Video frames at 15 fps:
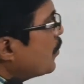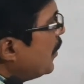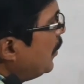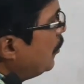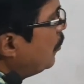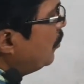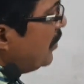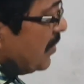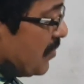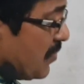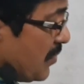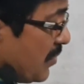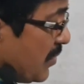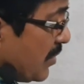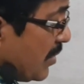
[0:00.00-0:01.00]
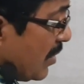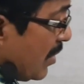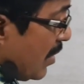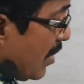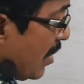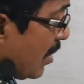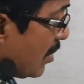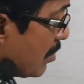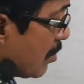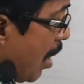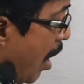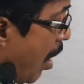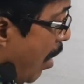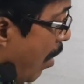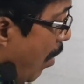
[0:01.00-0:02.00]
p into this.
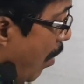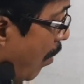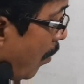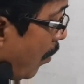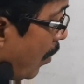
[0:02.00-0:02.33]
Now